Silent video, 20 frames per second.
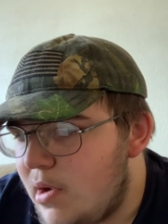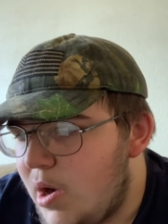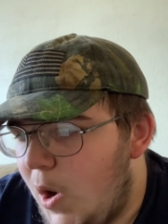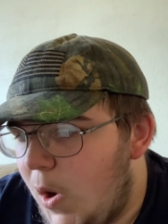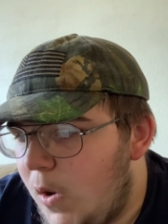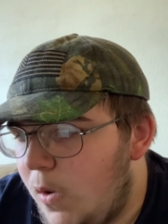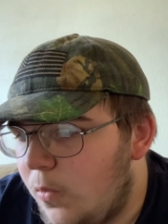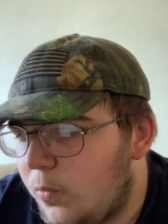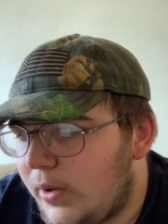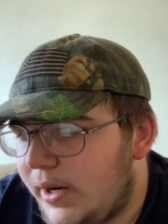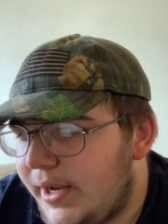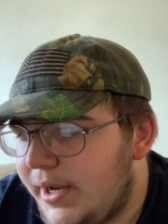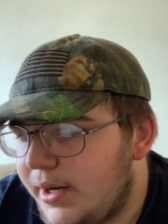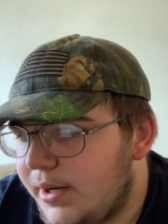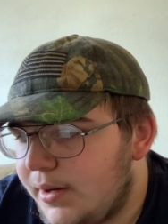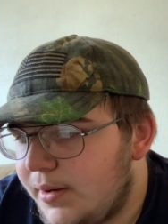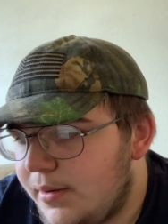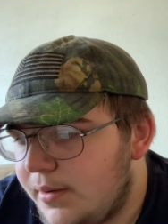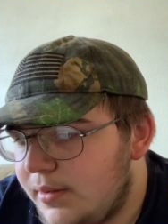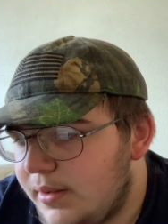oh, right
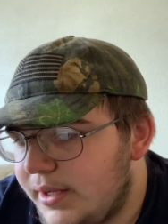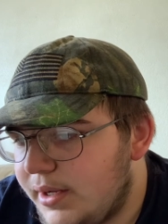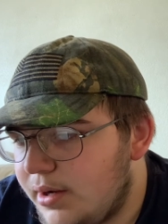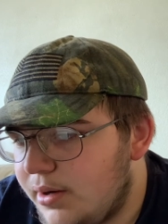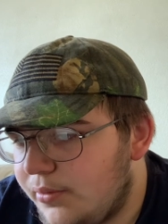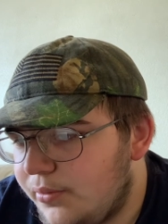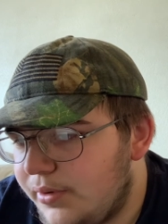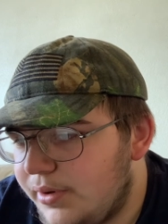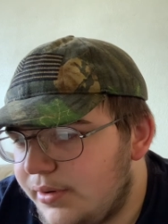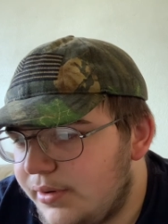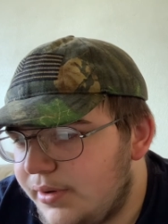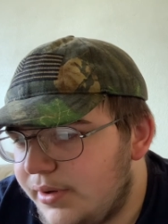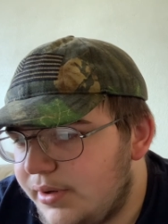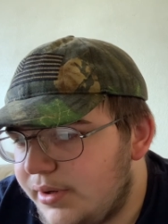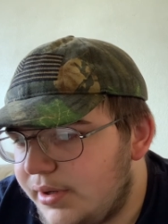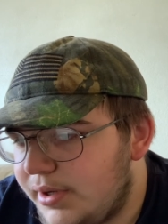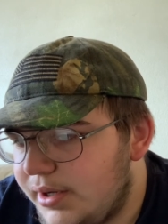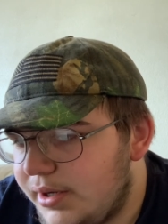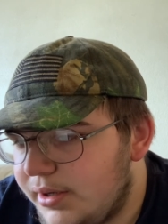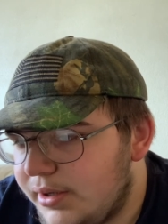here. Like
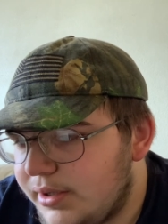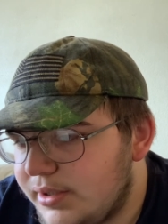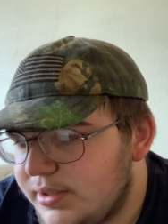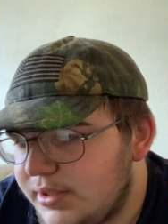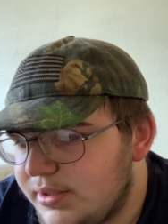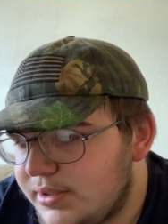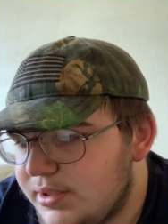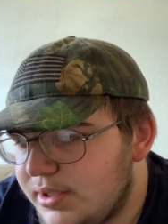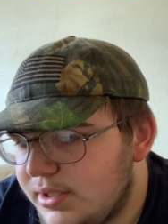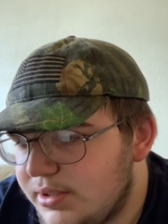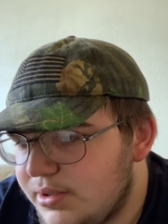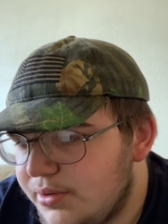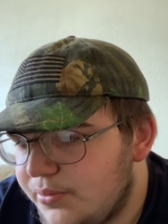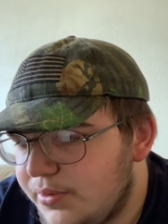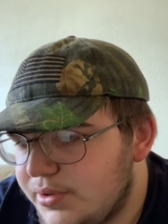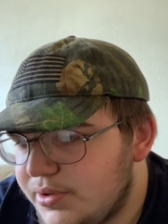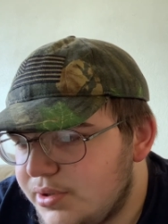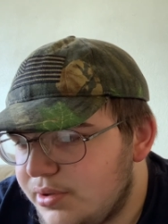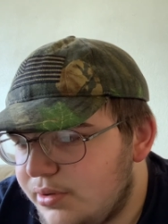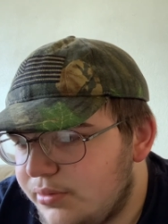here because it says
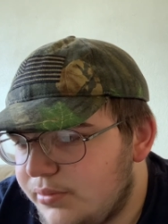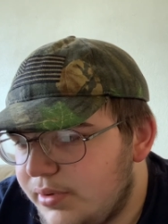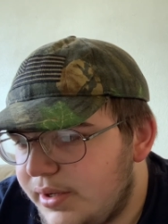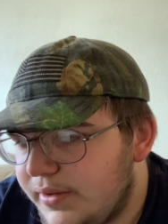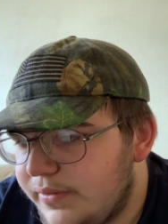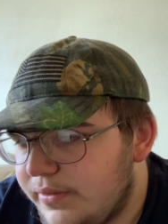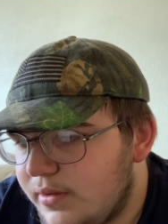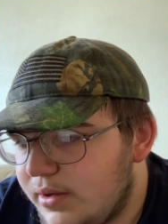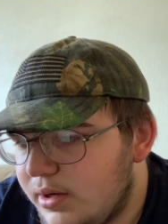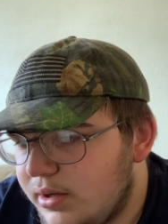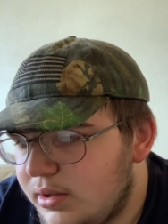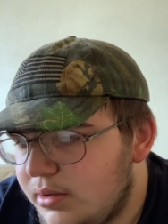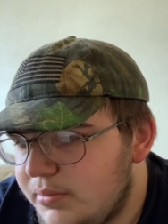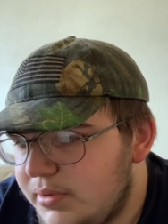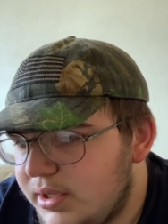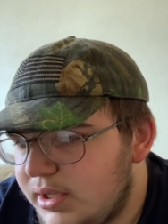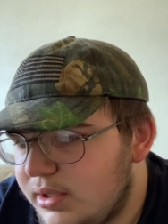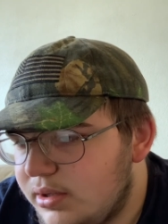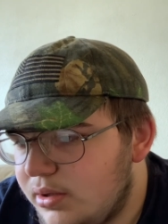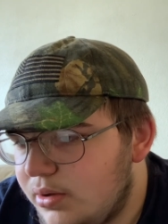original right there. Let me
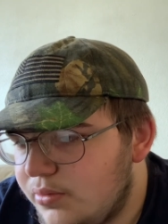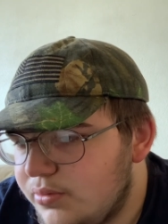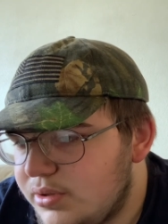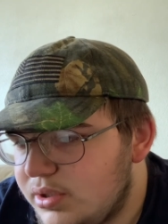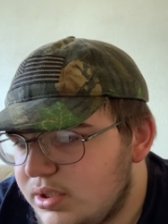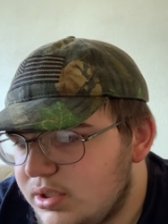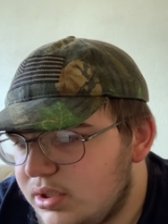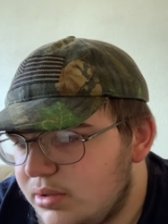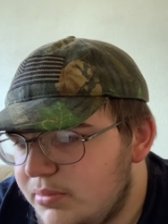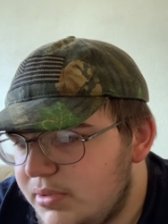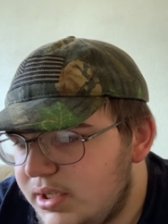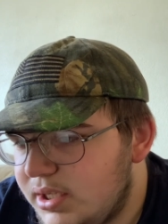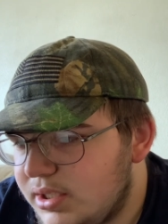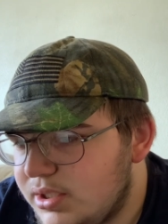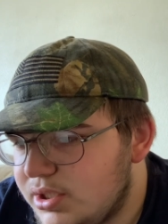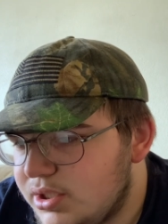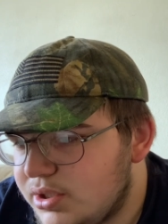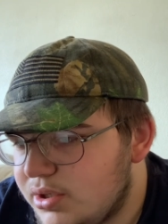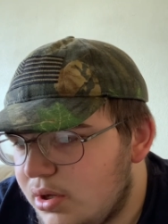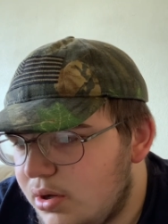get, no, just let me get
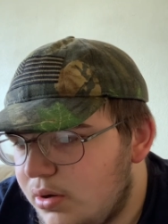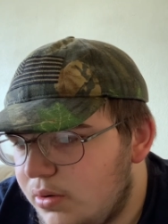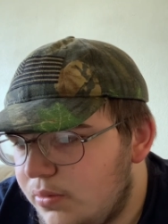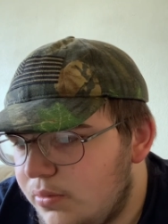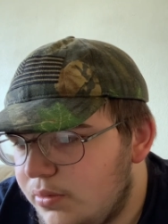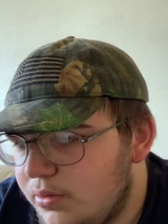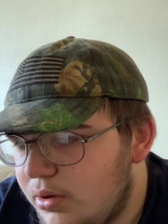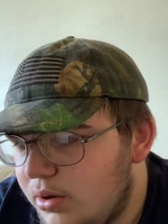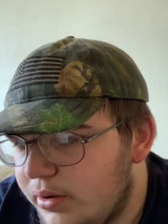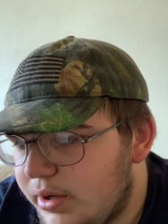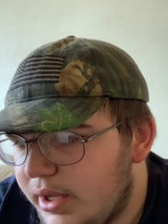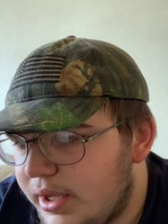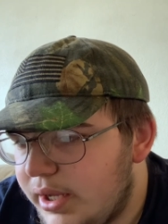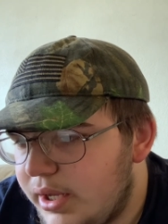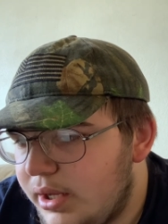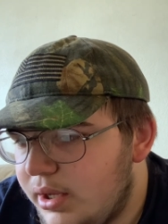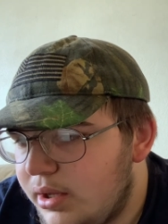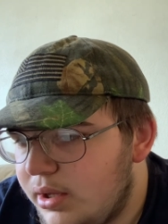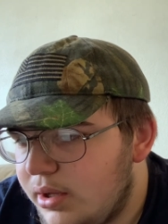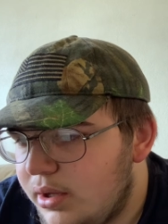just O,
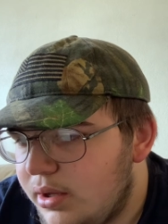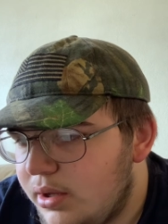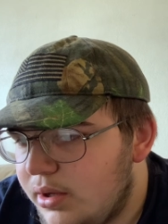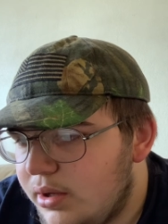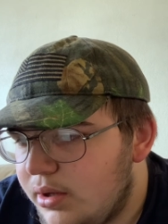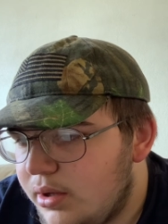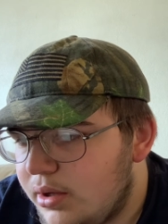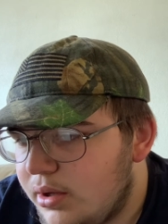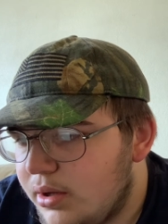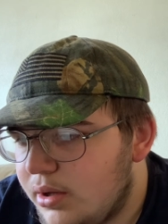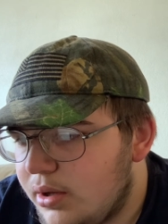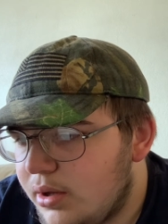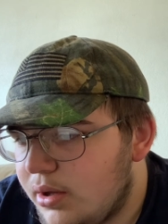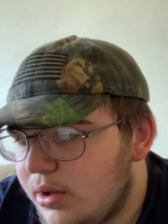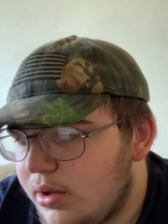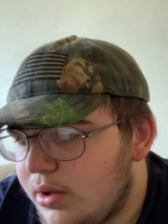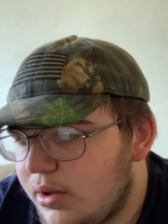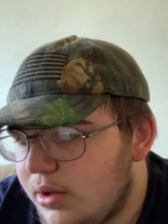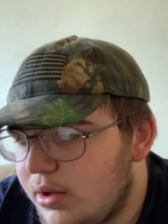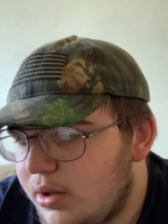okay?
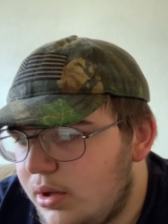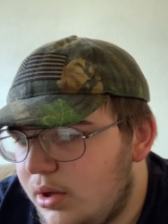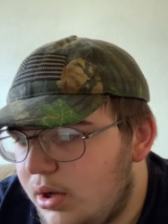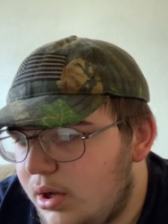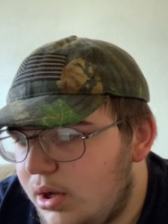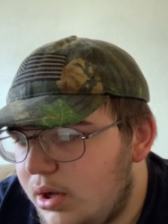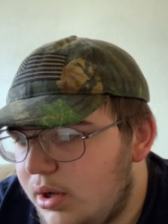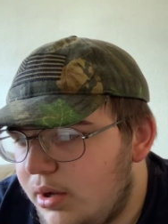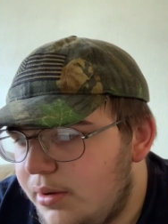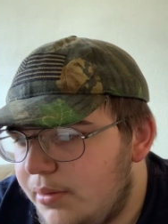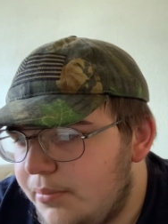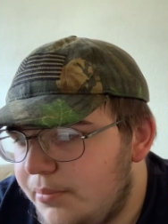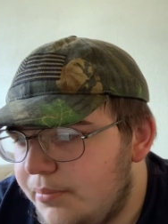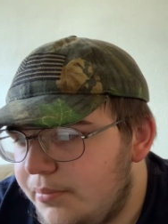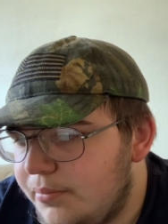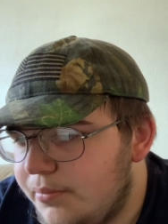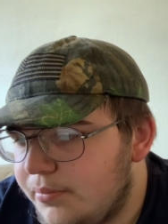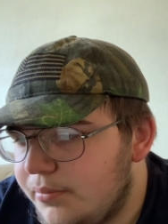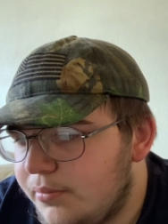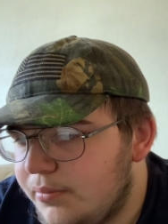
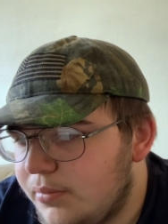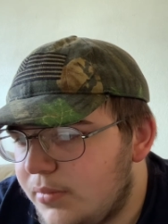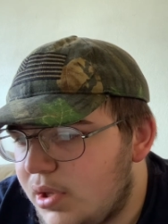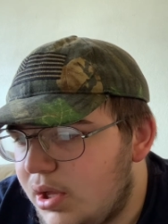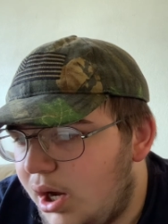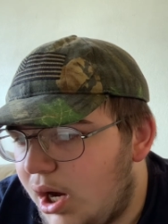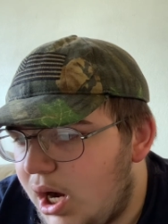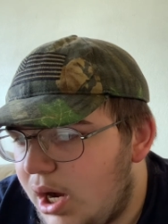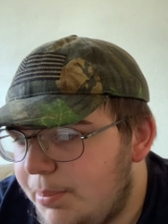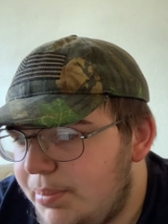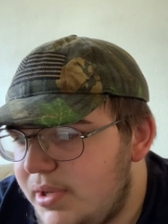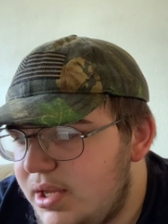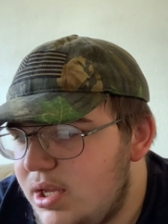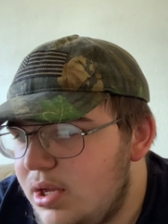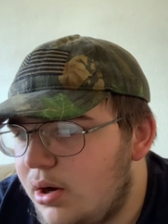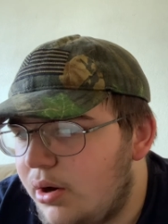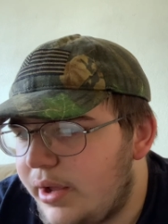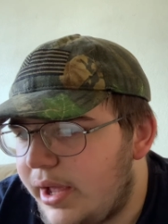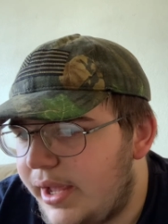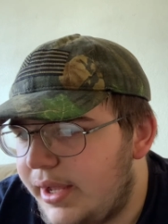Um, copy?
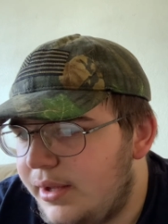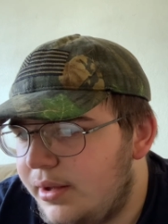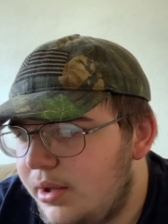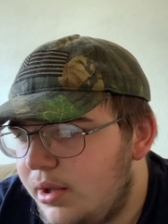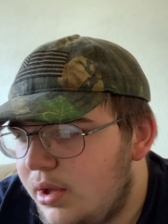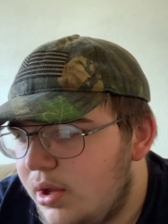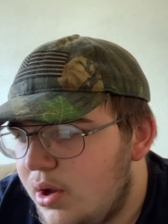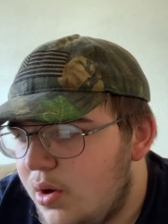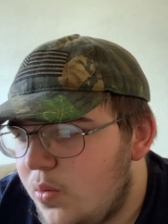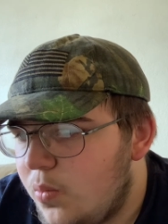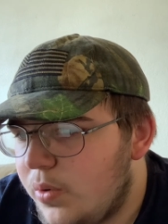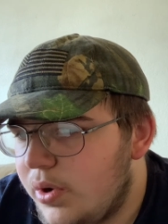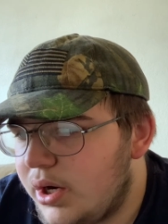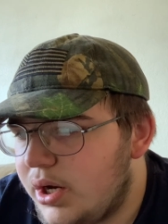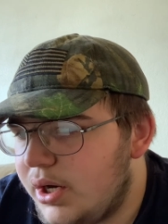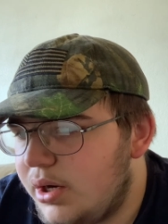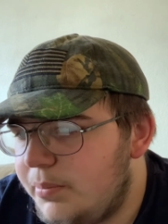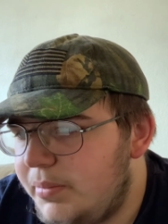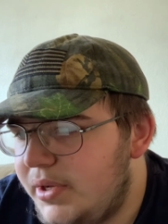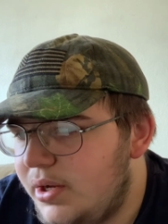Okay. We're
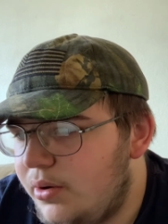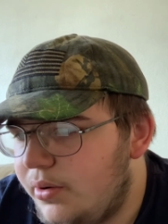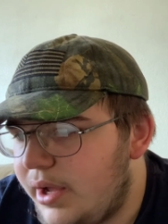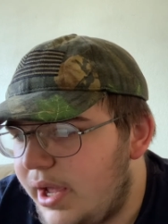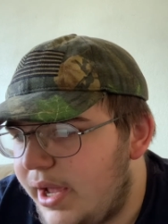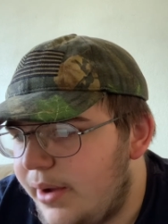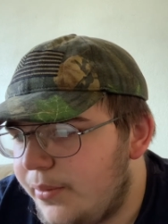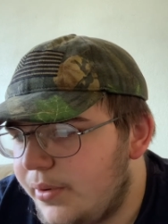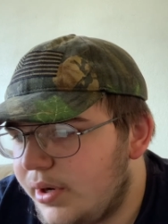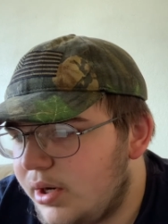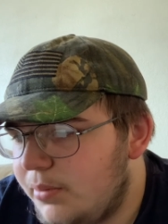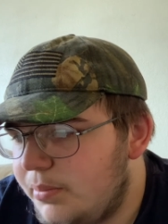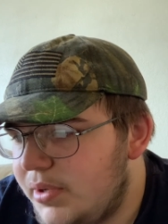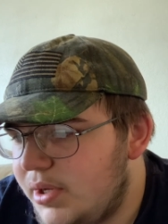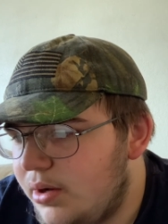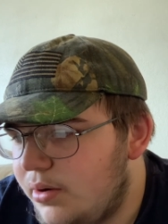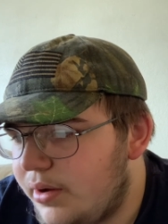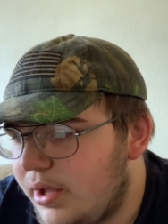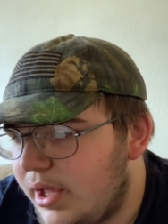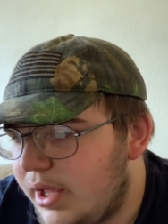going to be okay. We're going to be
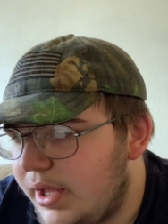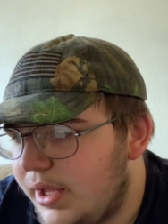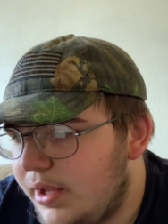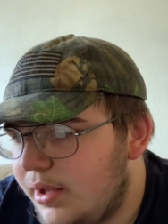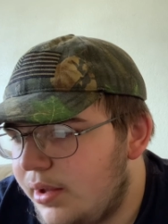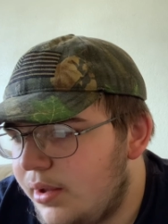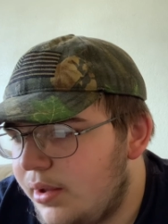okay.